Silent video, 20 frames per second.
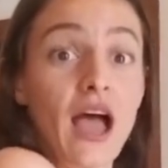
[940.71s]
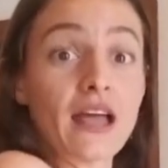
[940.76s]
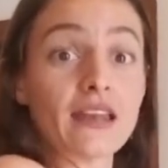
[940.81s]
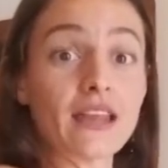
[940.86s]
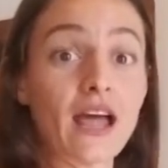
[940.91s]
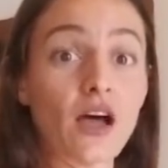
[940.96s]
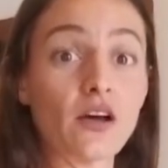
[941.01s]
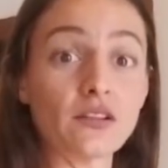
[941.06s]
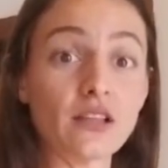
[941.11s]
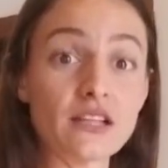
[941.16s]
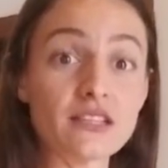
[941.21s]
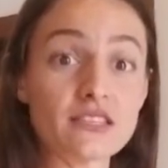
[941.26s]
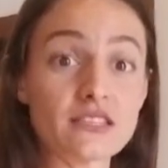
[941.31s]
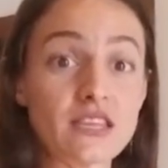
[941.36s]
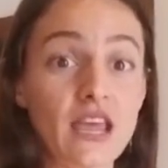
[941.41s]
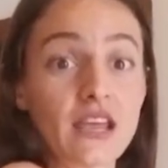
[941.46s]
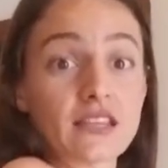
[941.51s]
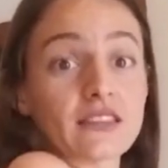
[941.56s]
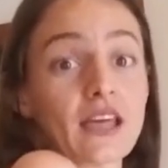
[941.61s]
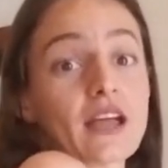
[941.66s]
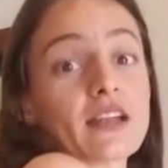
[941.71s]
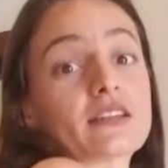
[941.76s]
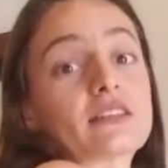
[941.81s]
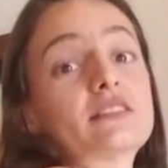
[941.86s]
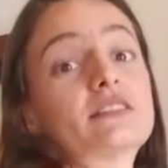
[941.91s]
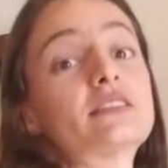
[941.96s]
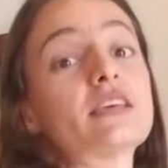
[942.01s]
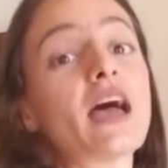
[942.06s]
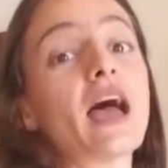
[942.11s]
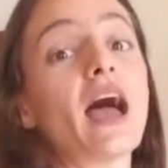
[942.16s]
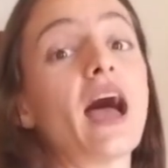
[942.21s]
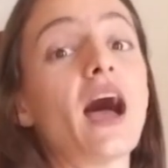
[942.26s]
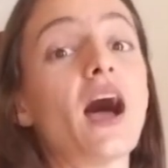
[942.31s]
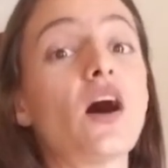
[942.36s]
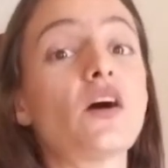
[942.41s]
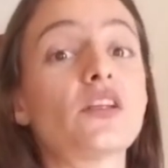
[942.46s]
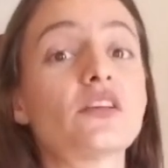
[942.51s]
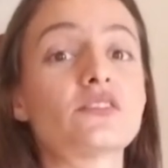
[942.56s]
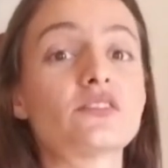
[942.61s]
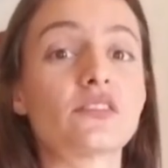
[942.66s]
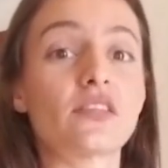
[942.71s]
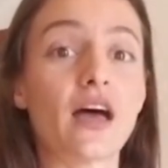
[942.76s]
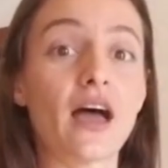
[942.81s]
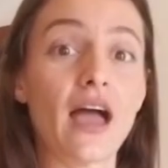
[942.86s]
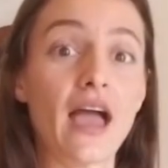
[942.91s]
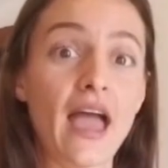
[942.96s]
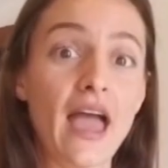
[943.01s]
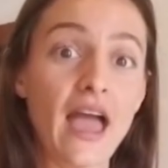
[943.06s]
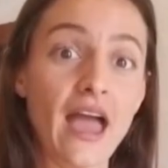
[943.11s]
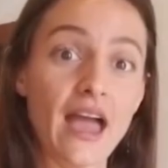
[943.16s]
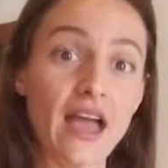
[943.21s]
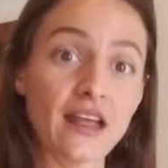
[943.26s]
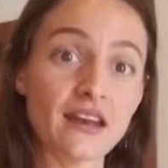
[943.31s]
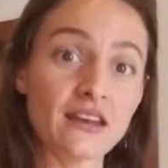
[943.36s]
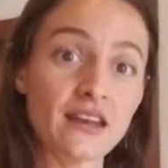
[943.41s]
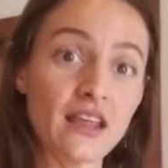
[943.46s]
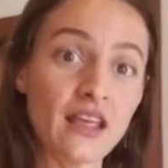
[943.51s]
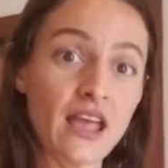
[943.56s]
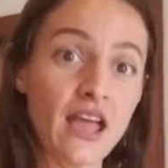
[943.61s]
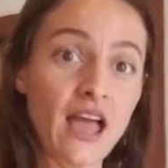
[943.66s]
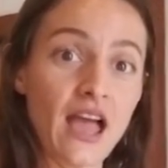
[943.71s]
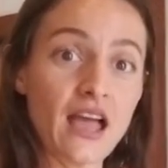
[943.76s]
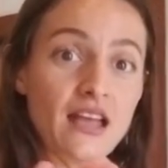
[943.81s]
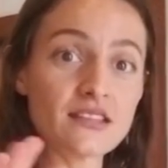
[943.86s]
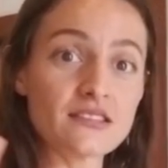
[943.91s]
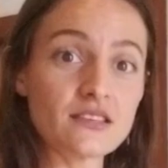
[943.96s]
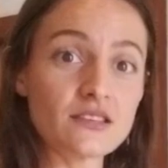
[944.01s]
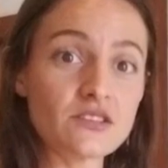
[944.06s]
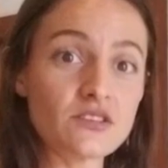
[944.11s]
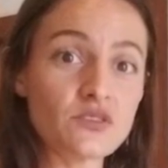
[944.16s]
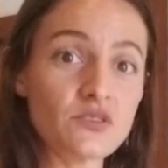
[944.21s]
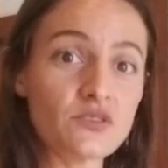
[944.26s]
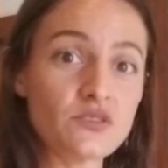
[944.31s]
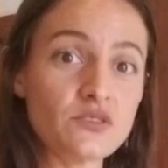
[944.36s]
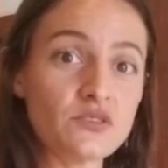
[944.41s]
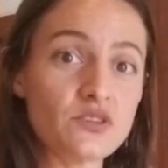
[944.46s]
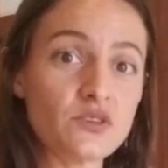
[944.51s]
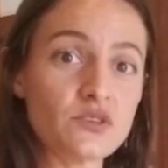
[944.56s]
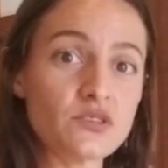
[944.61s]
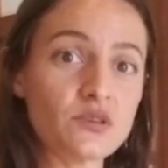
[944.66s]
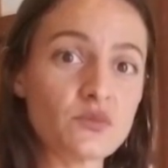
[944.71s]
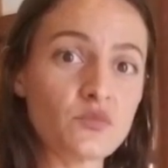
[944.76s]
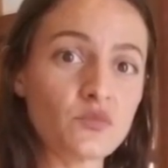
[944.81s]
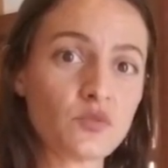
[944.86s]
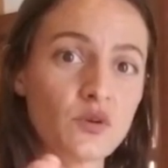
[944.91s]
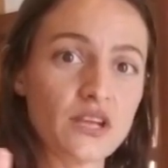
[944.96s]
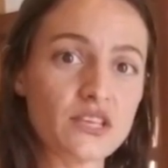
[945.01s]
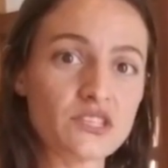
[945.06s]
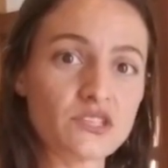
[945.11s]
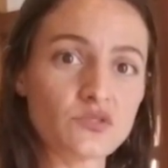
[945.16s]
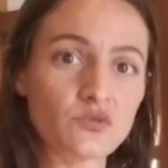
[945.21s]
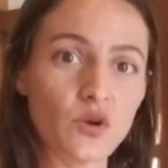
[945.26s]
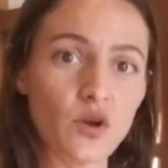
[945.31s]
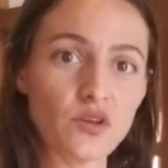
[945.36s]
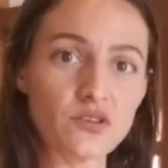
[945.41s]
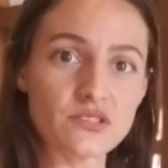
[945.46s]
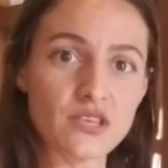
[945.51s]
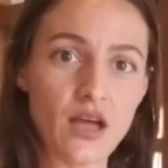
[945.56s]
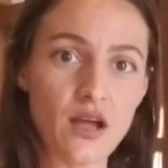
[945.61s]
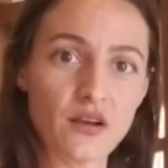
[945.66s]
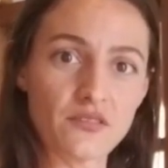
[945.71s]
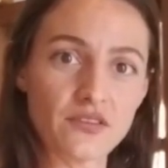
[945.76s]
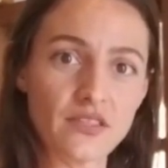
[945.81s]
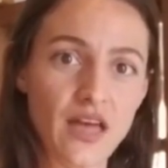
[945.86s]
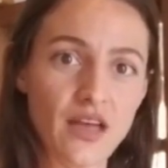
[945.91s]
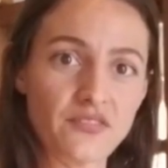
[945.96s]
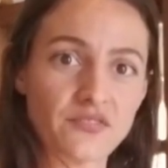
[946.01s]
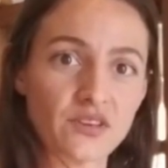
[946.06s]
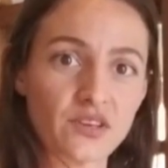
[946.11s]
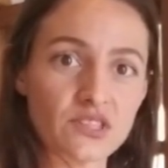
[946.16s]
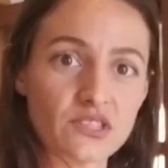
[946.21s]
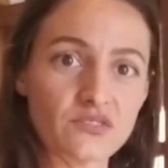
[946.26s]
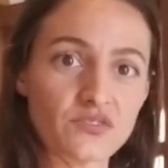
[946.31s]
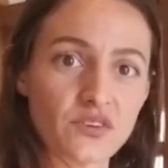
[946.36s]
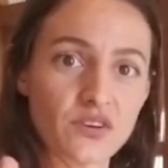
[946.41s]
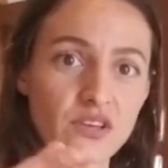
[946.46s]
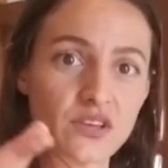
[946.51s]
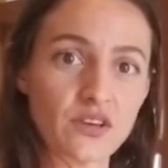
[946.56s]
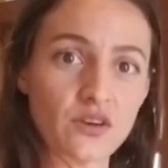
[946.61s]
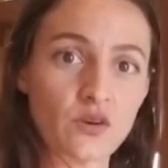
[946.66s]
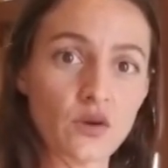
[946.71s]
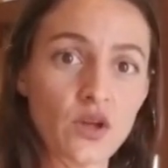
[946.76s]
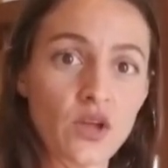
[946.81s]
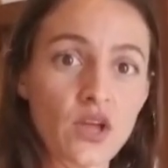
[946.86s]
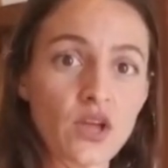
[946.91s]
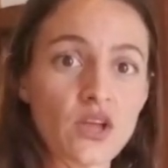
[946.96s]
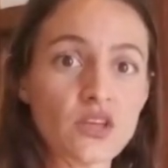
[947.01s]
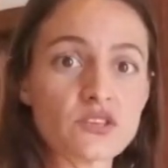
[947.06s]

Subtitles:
And now let's take that down into the hand and so do some wrist rolls, however that feels for you.